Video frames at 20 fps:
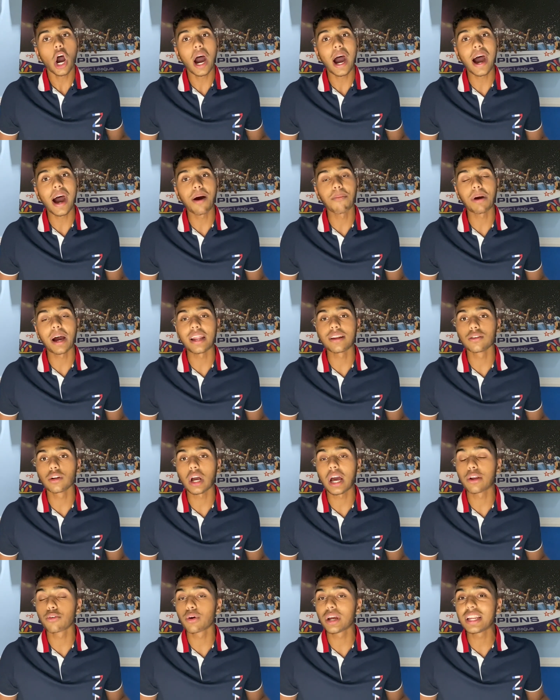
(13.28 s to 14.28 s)

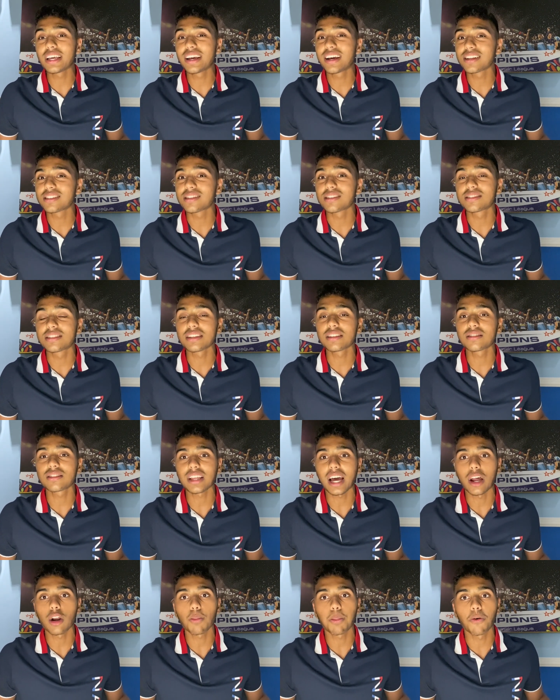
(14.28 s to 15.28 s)
And really good to see
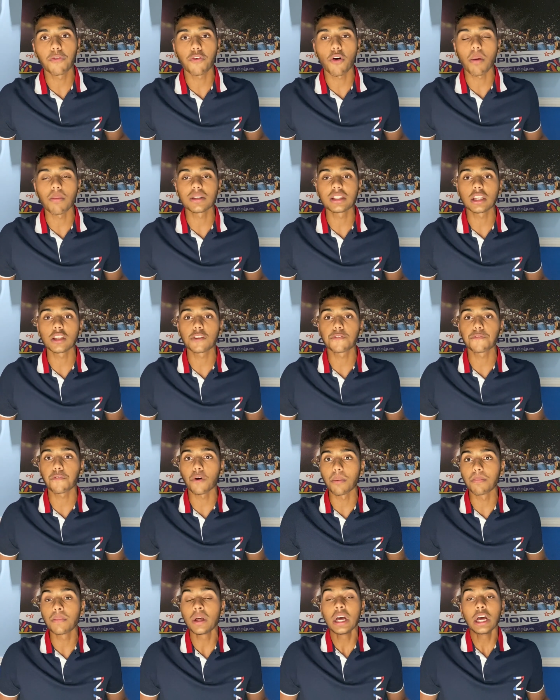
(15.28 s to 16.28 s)
standout performances
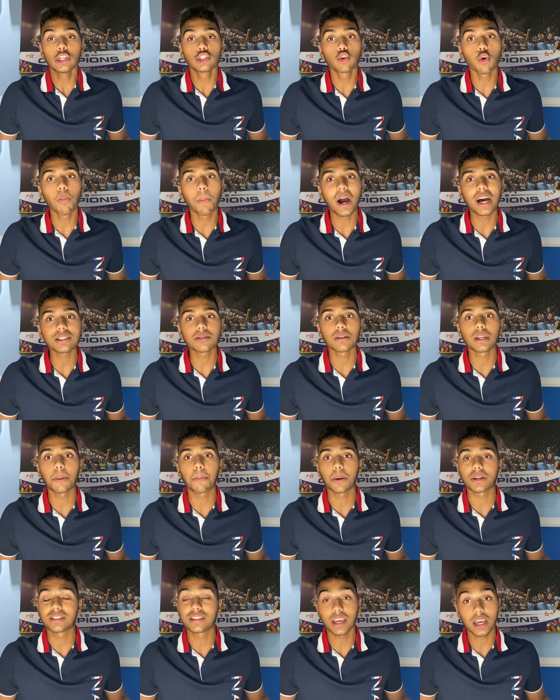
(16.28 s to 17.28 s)
from two batsmen in
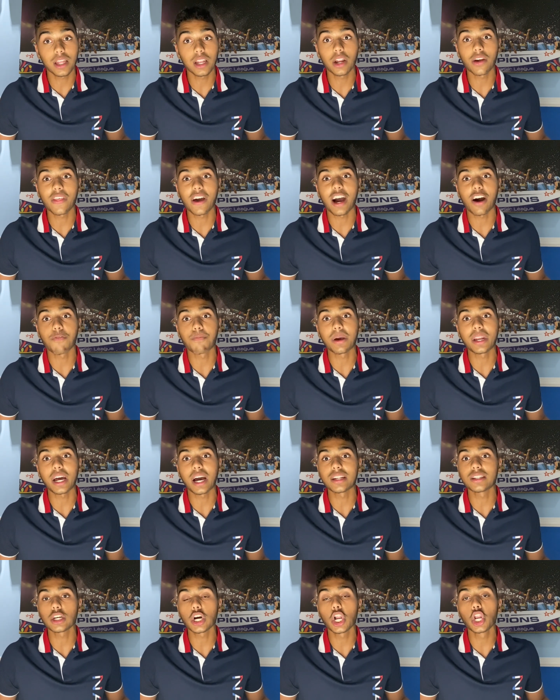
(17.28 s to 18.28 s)
particular that have been
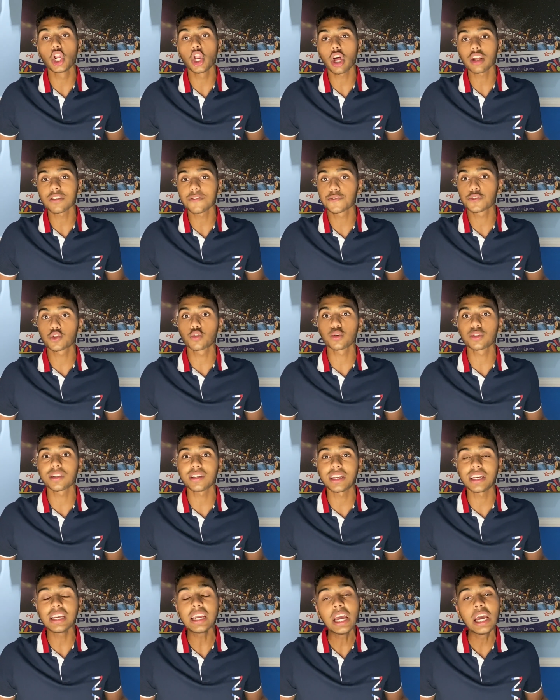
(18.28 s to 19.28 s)
under a lot of
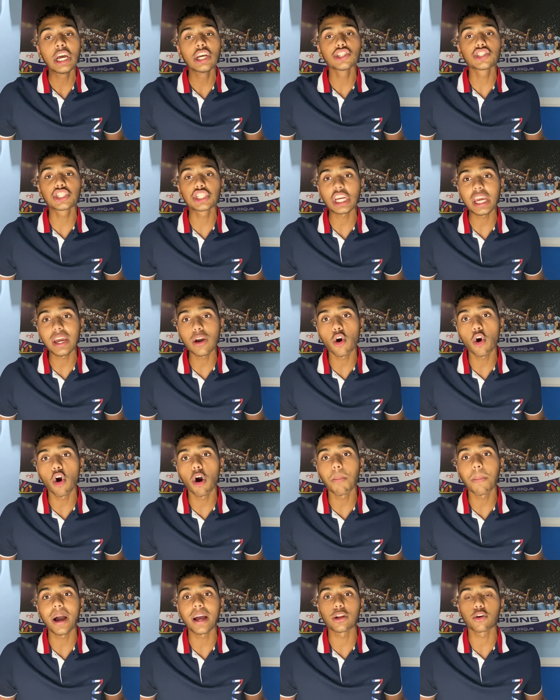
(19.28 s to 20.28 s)
scrutiny, Shea
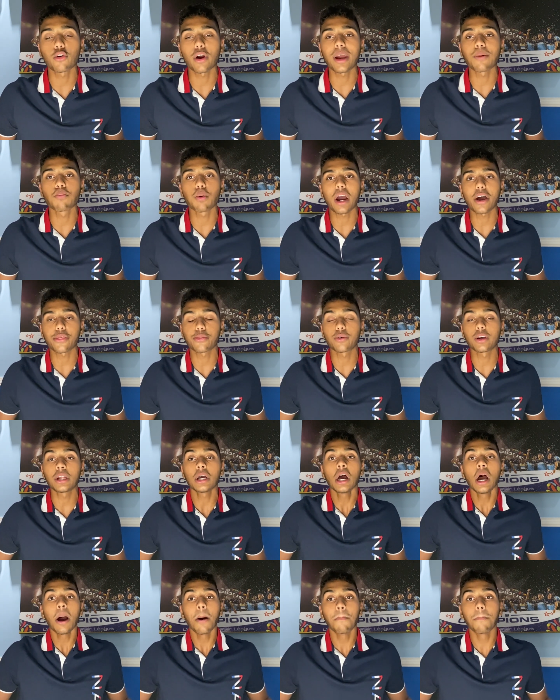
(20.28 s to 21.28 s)
Hope and Craig
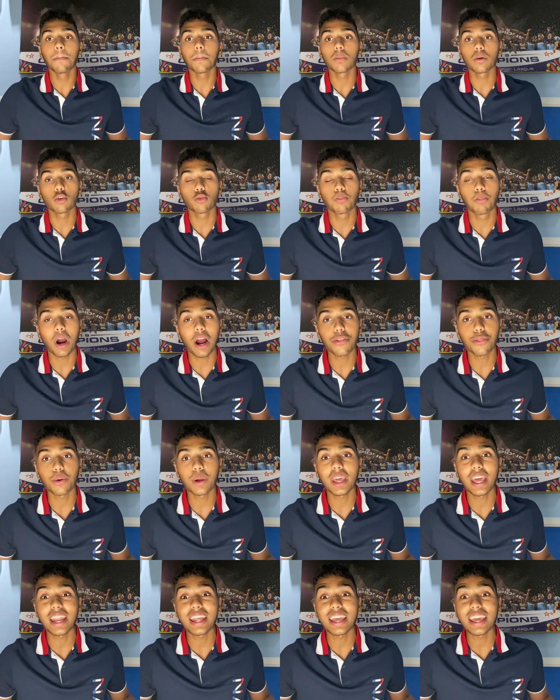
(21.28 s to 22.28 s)
Brathwaite.
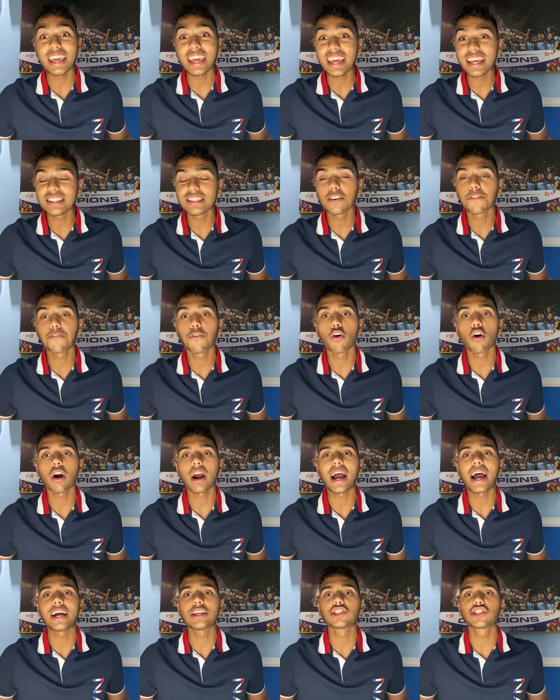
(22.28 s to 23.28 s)
Brathwaite getting
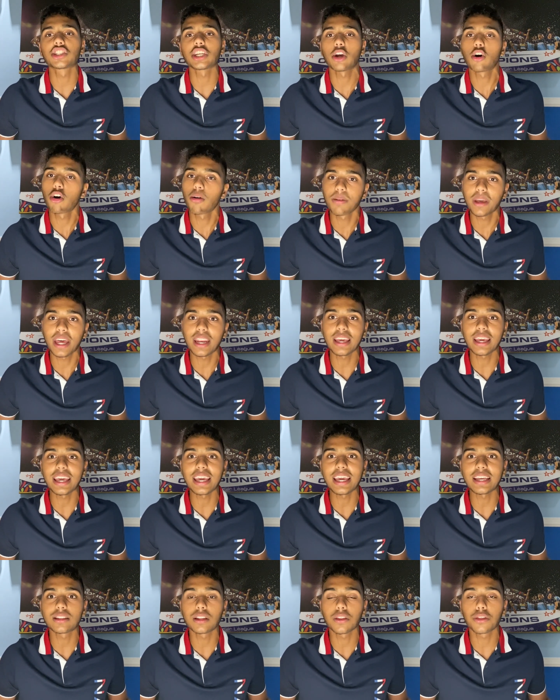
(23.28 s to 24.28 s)
84 and Shea Hope getting
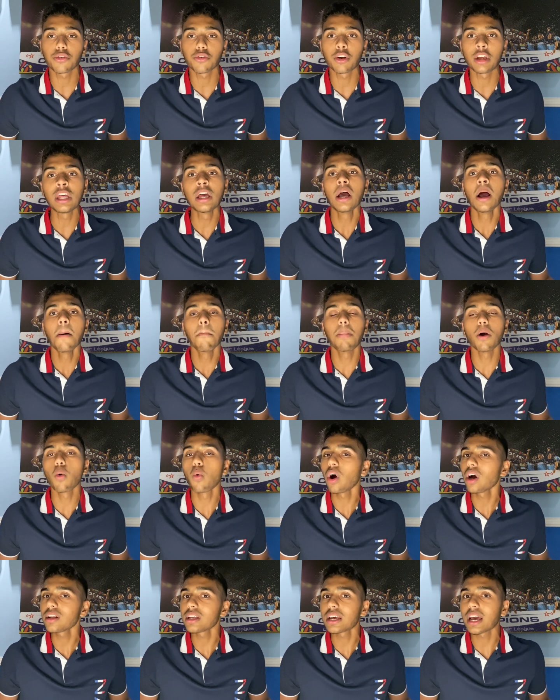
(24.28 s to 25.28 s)
83. But
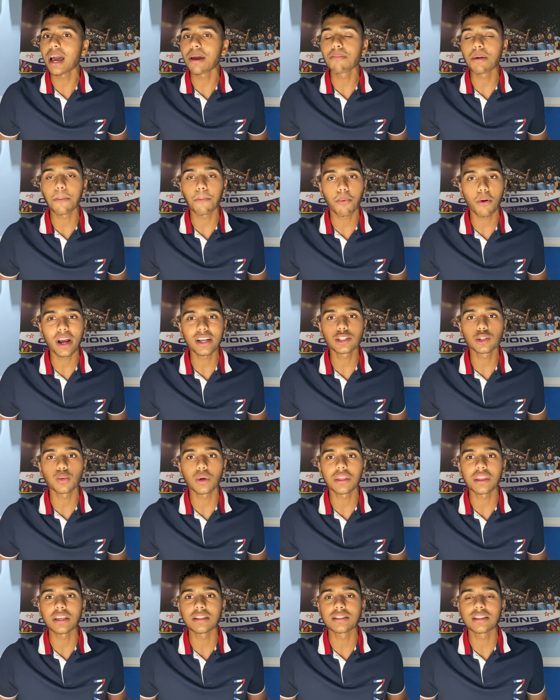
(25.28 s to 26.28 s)
what I'm impressed
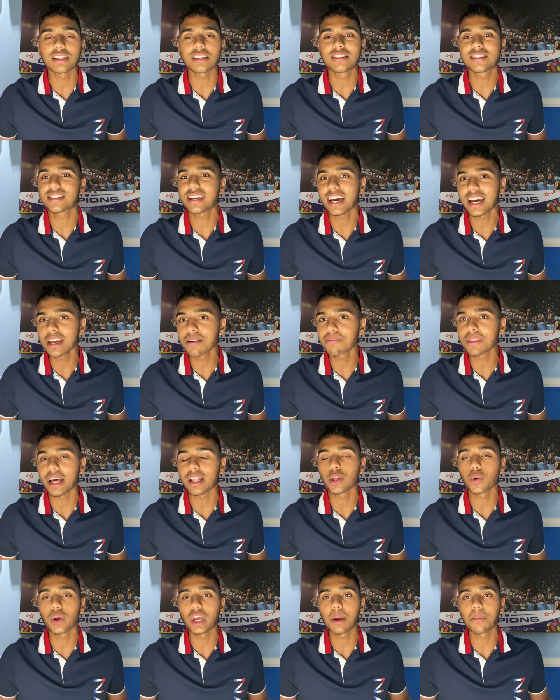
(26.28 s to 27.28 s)
with is the time
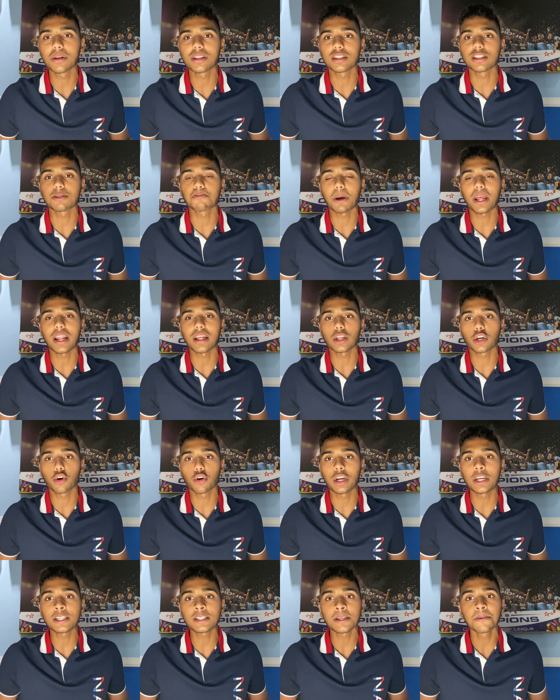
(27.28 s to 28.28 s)
that they were able to spend at the
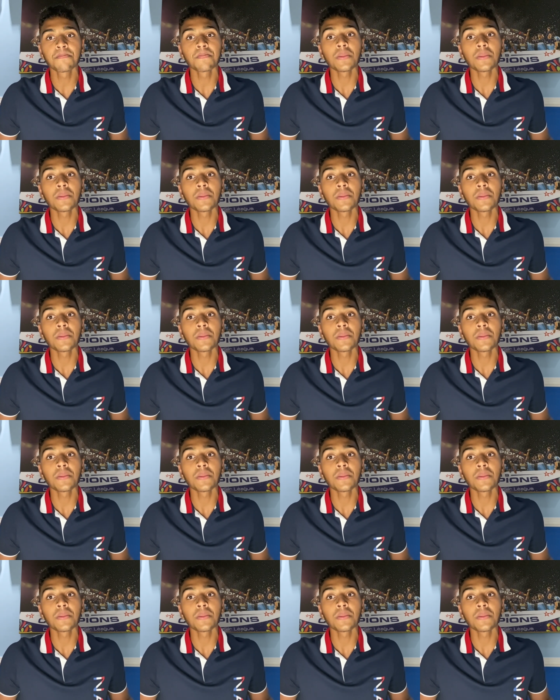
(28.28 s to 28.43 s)
crease.